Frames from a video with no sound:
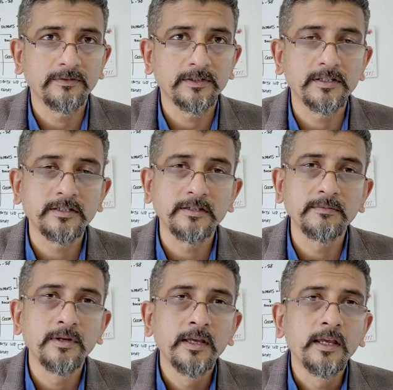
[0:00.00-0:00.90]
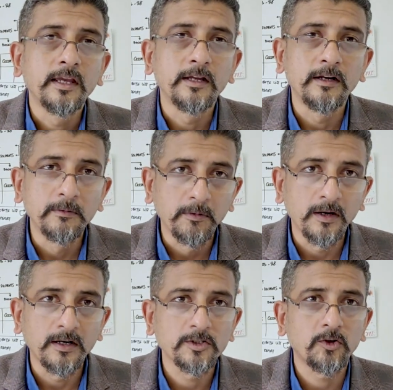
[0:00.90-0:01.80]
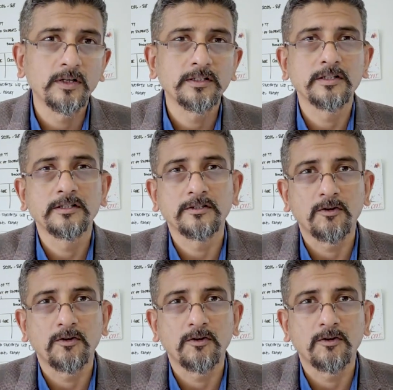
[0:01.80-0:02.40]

of a system in liberal arts colleges